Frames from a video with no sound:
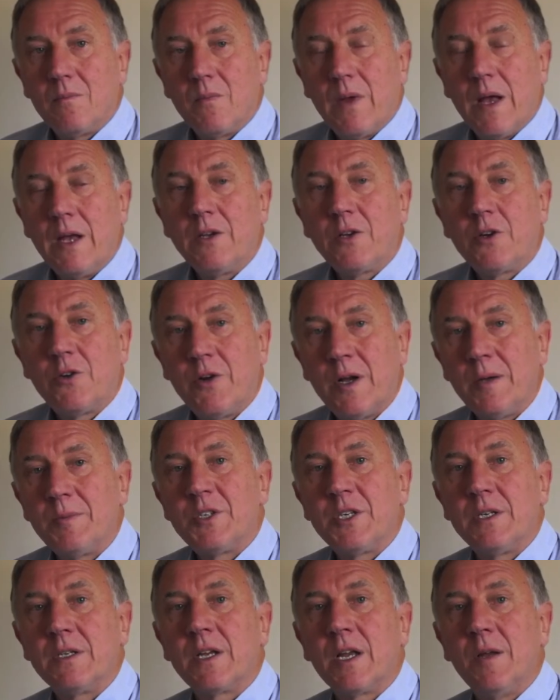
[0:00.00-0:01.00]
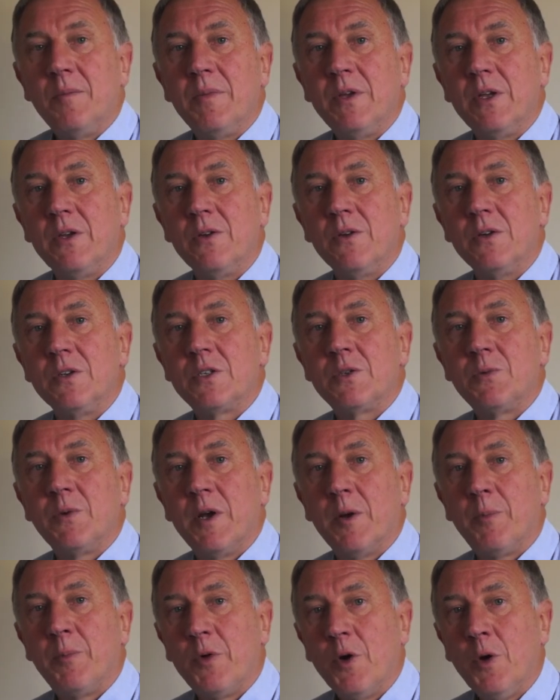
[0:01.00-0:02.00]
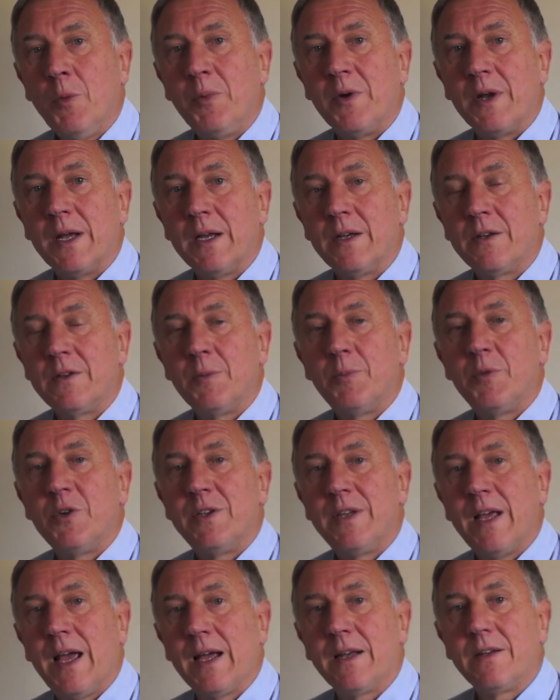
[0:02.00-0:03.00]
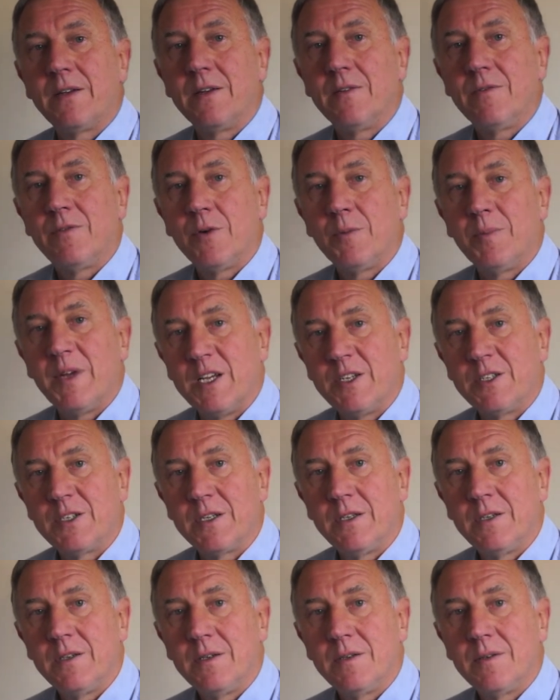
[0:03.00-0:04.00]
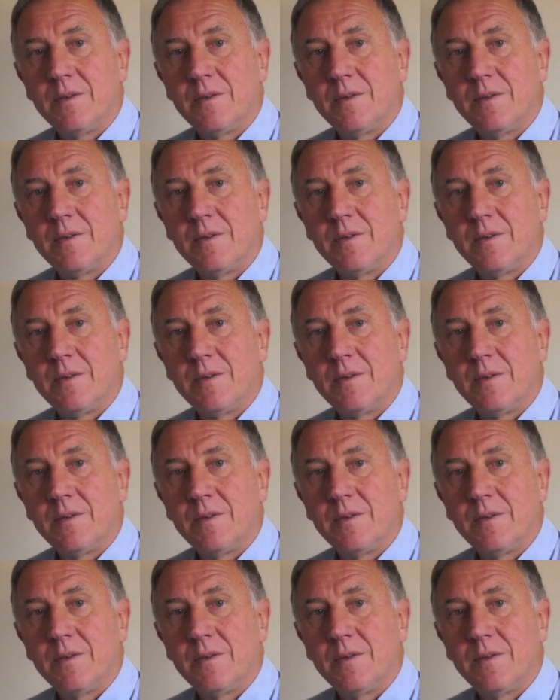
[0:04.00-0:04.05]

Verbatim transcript: Encryption can be used where appropriate to protect information.